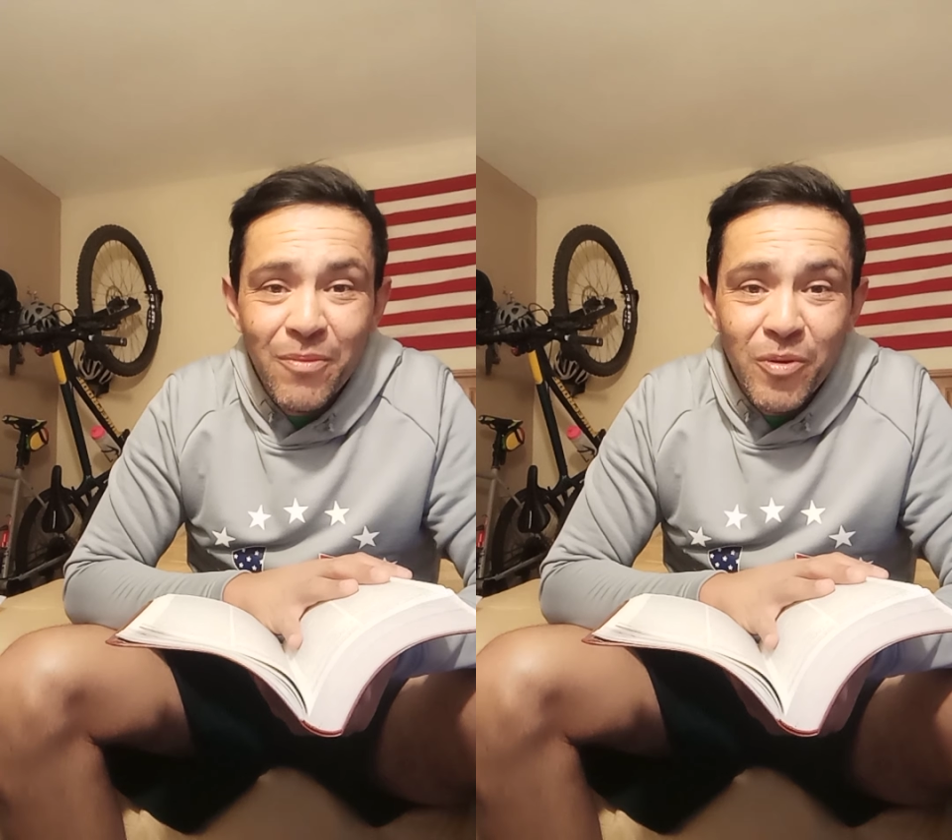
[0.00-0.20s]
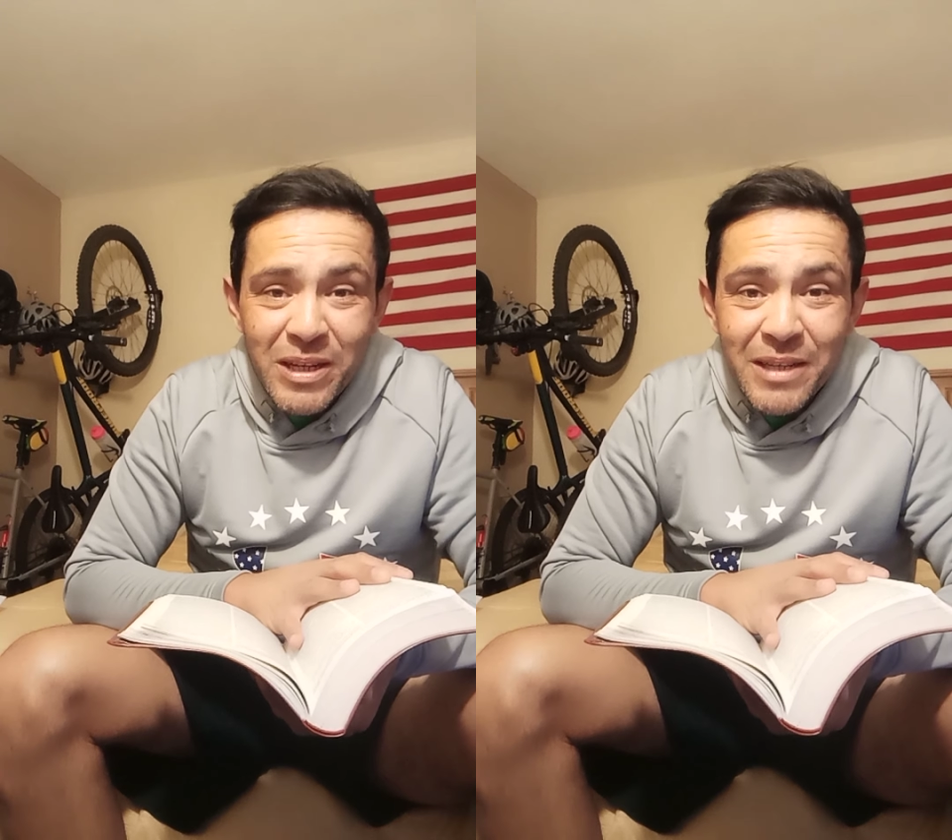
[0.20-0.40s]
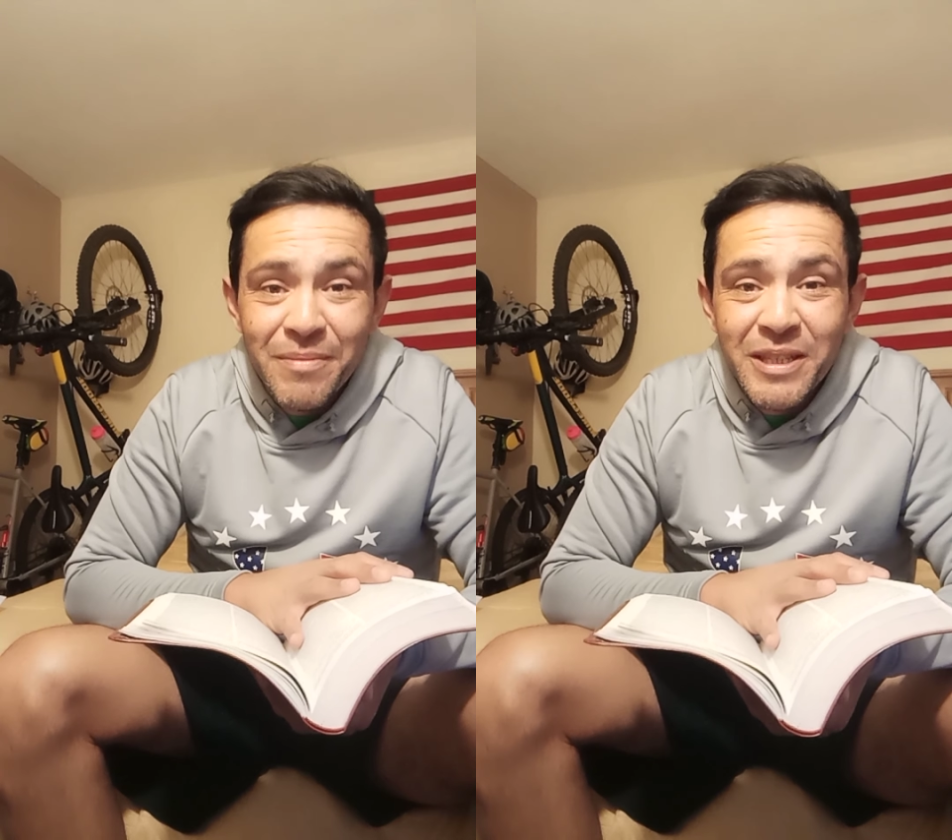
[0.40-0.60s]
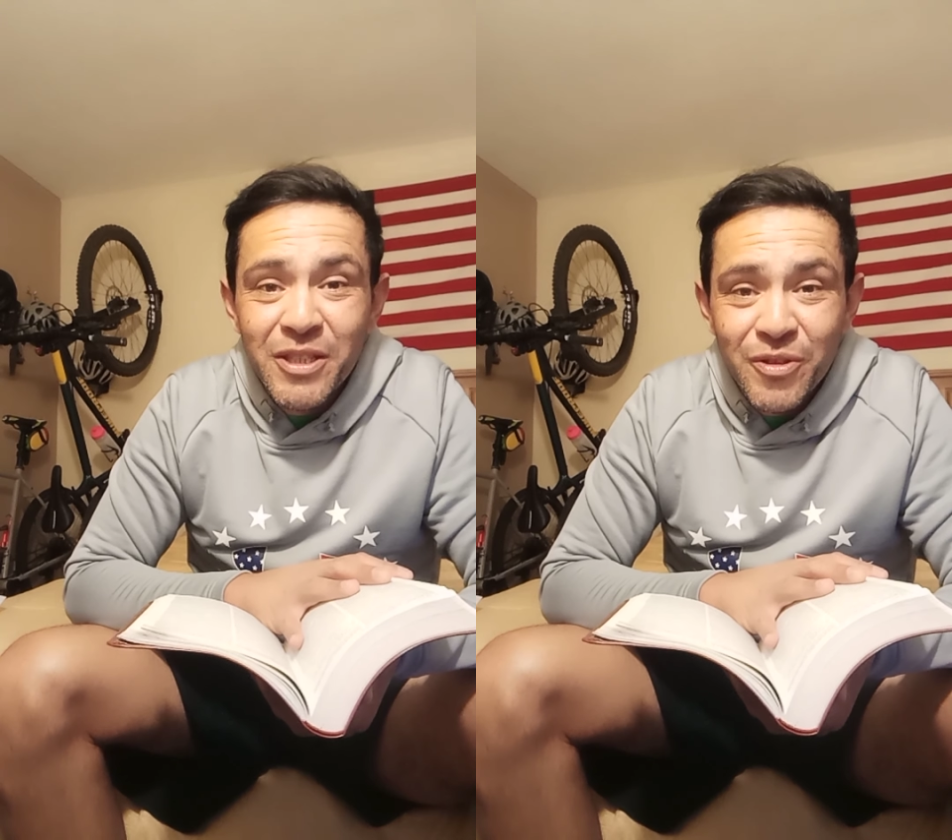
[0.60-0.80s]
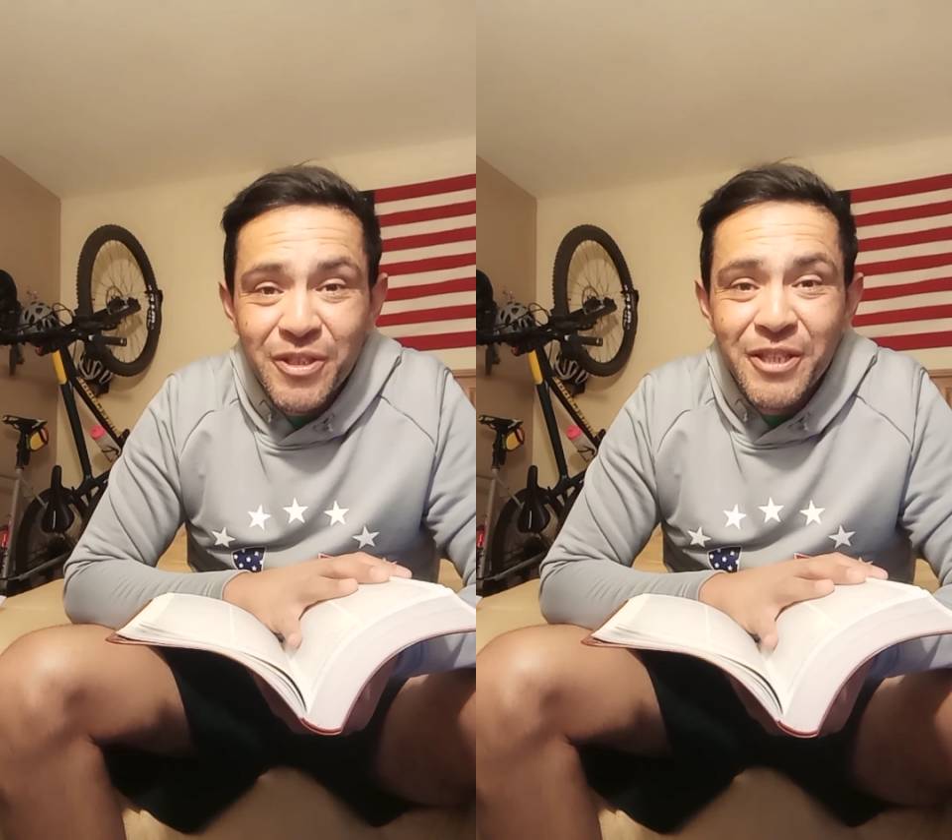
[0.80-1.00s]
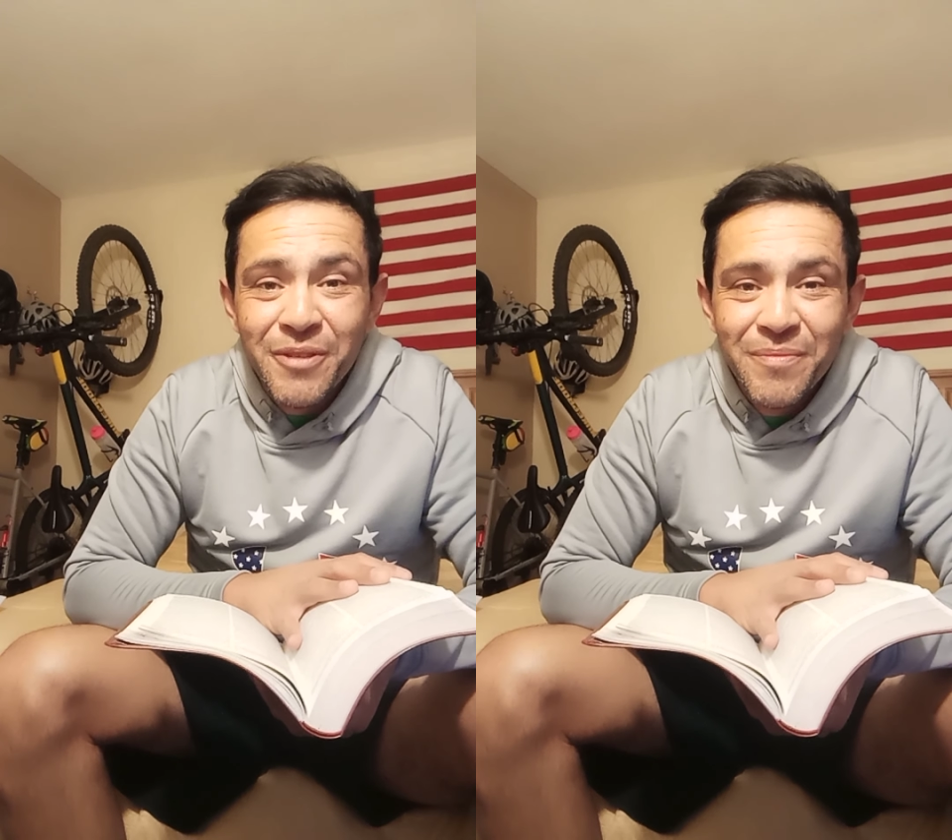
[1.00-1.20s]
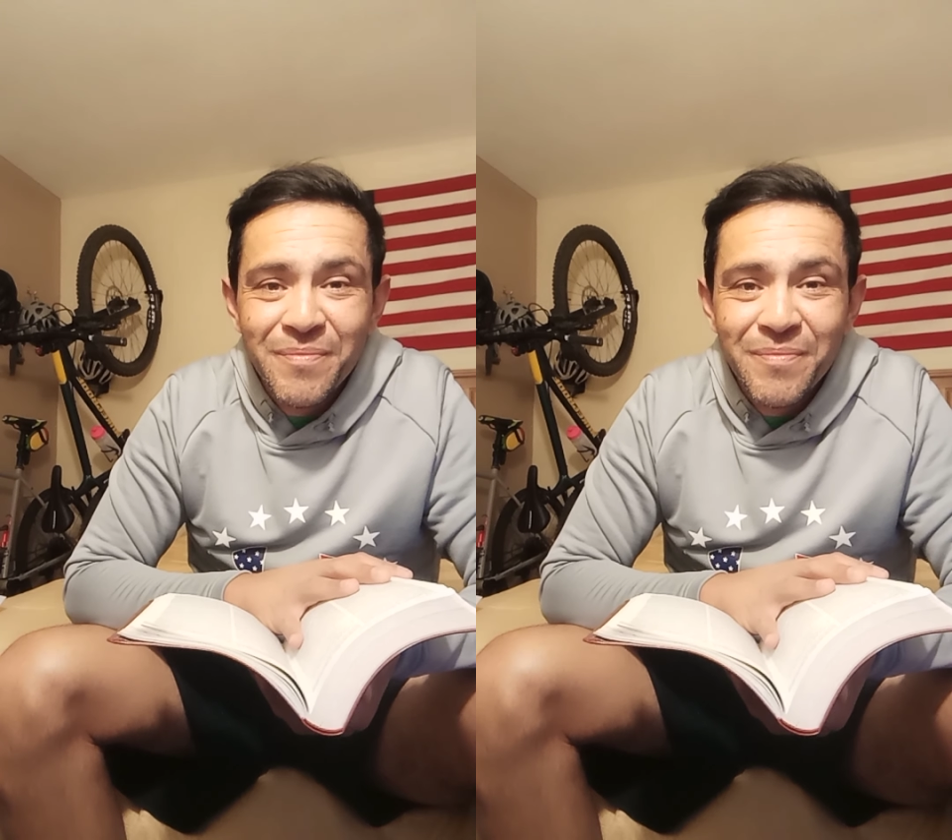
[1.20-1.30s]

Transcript: will lead me to you.